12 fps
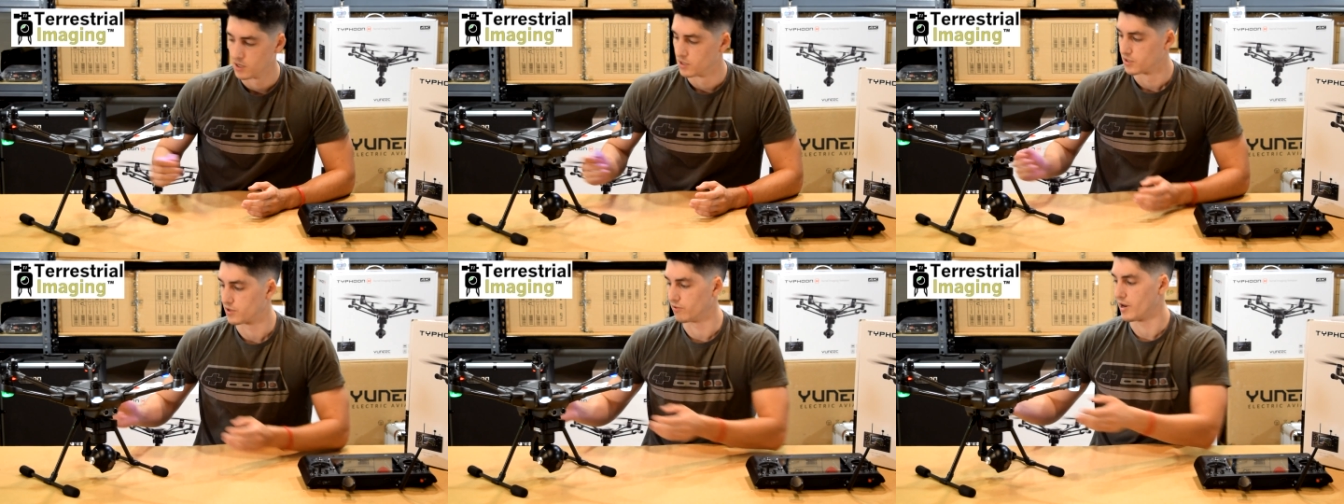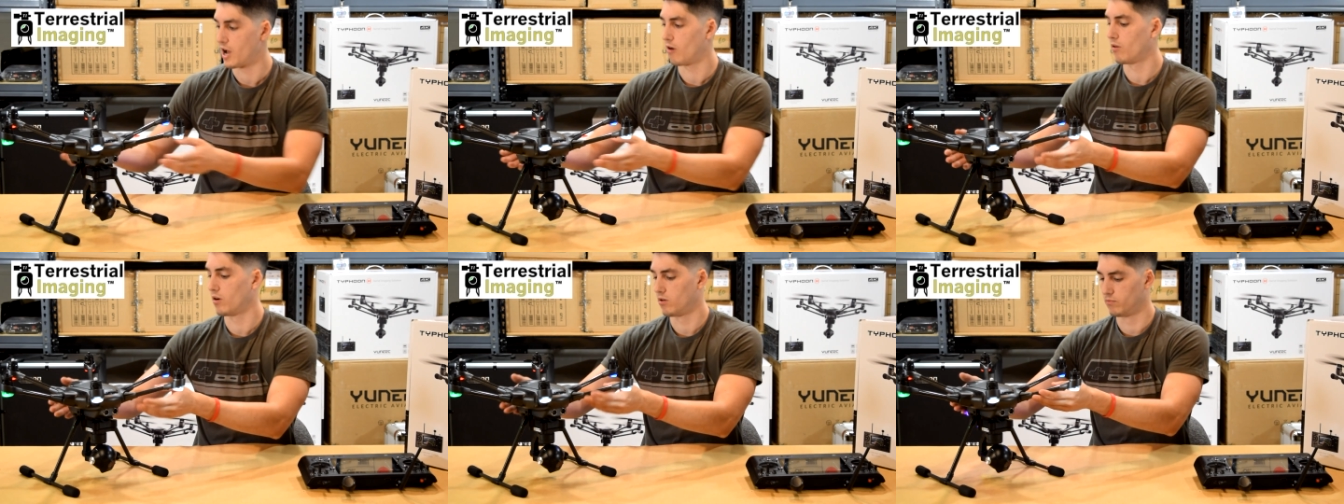So
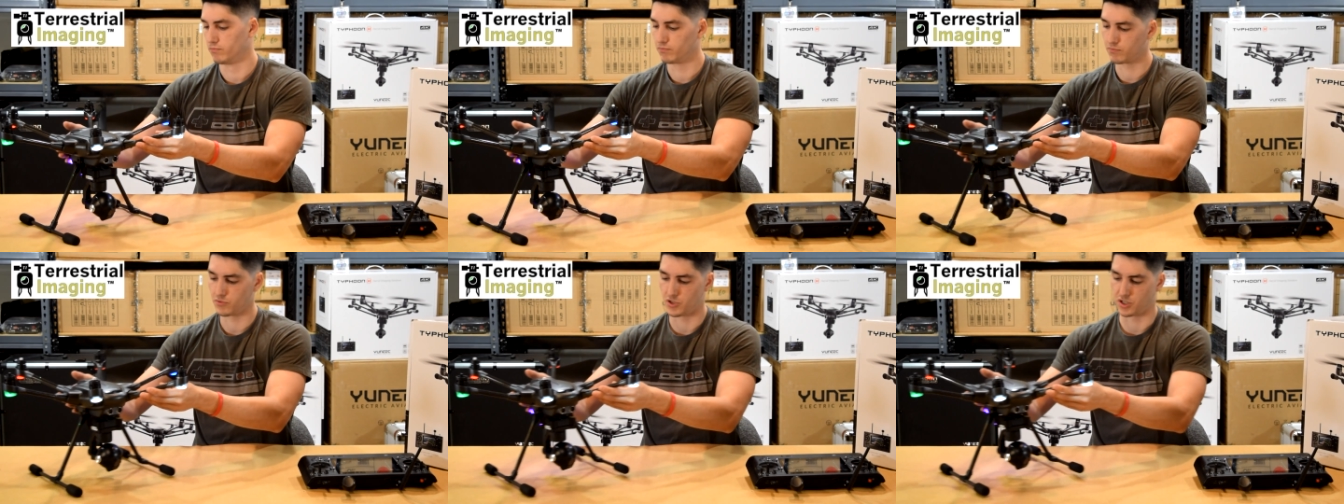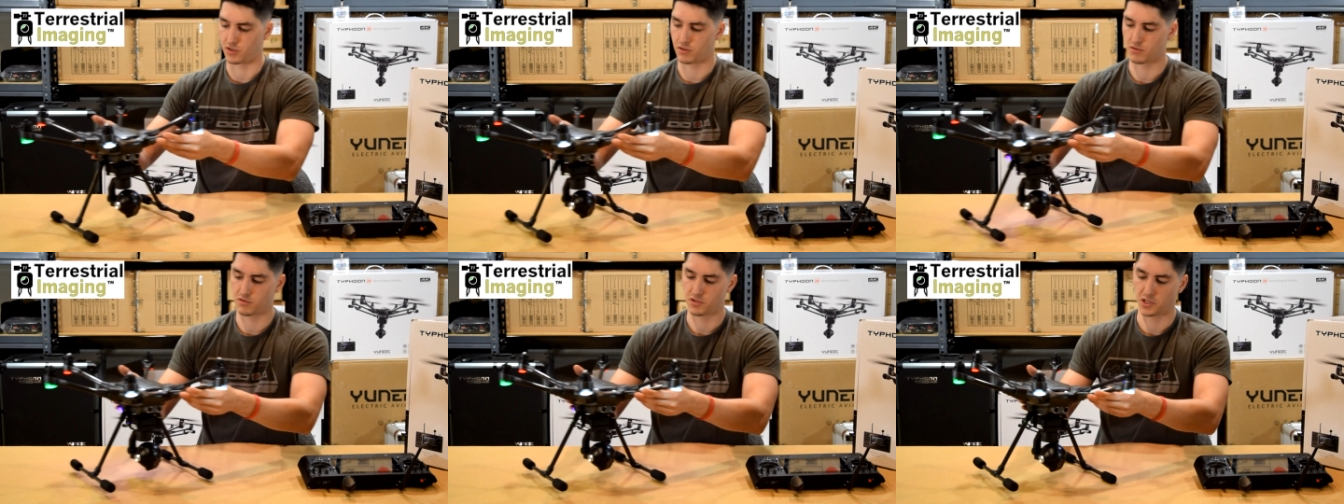now, um, just
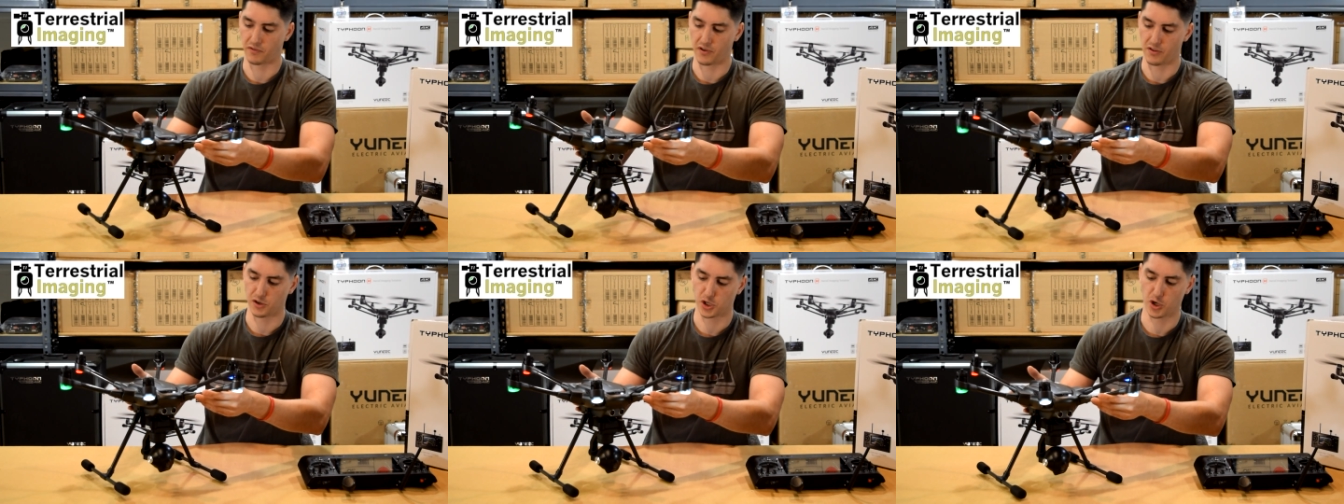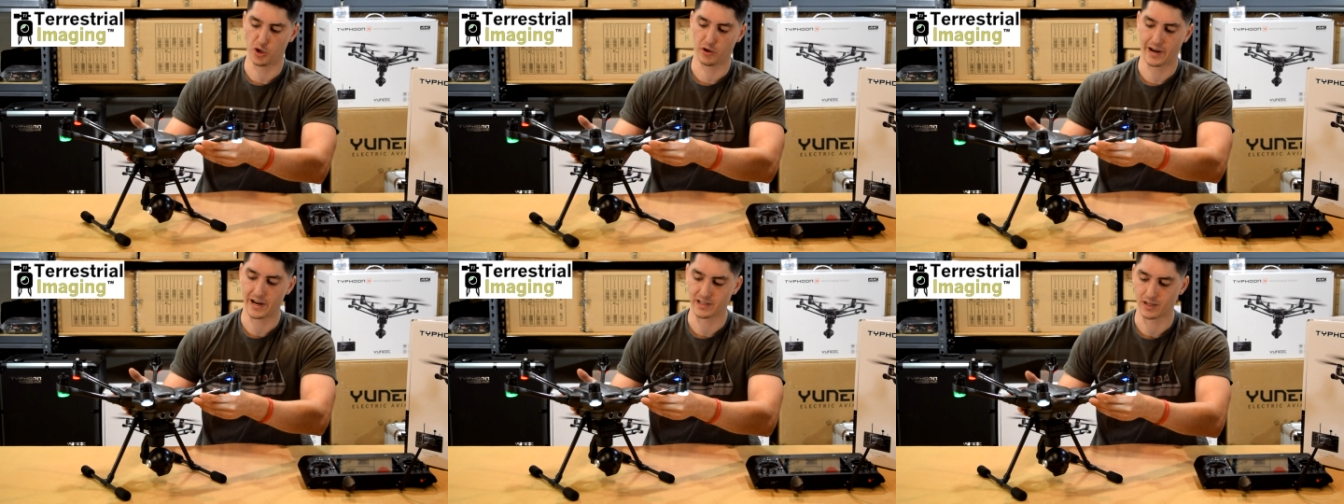to further show you
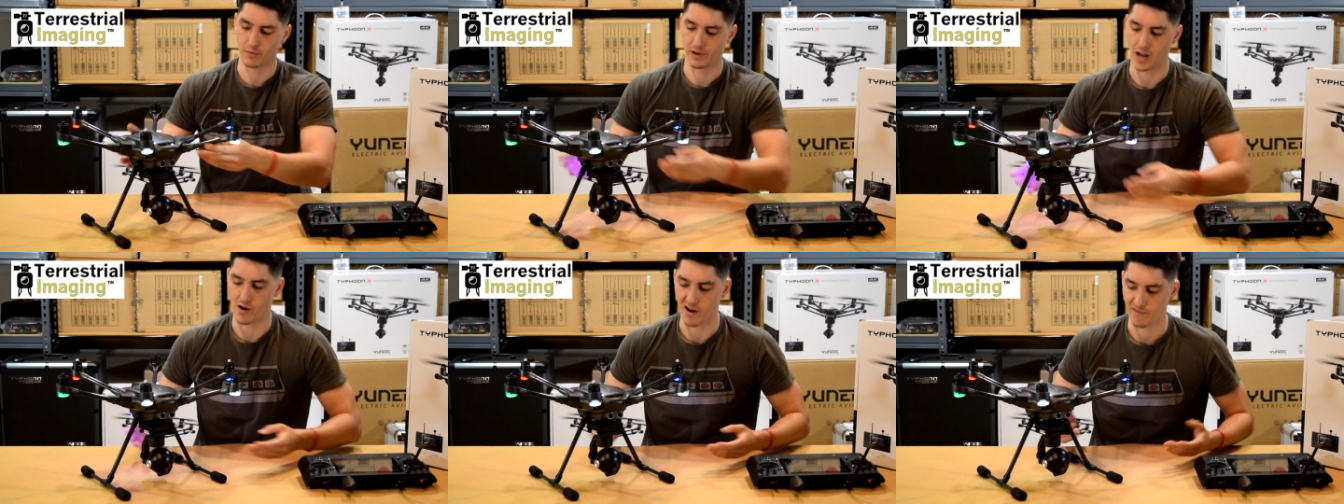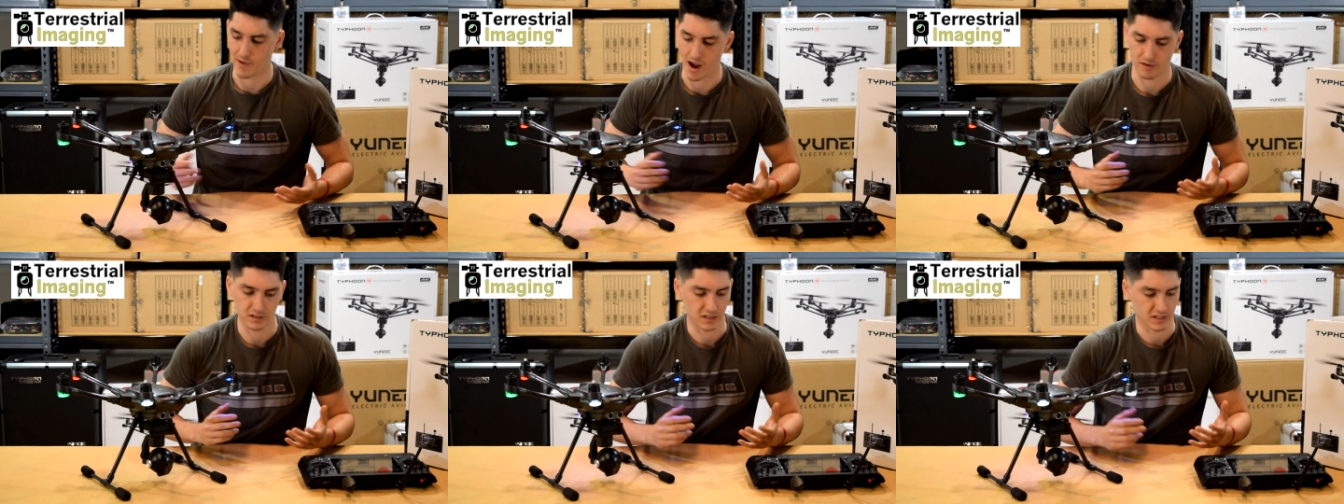guys that we now have power to the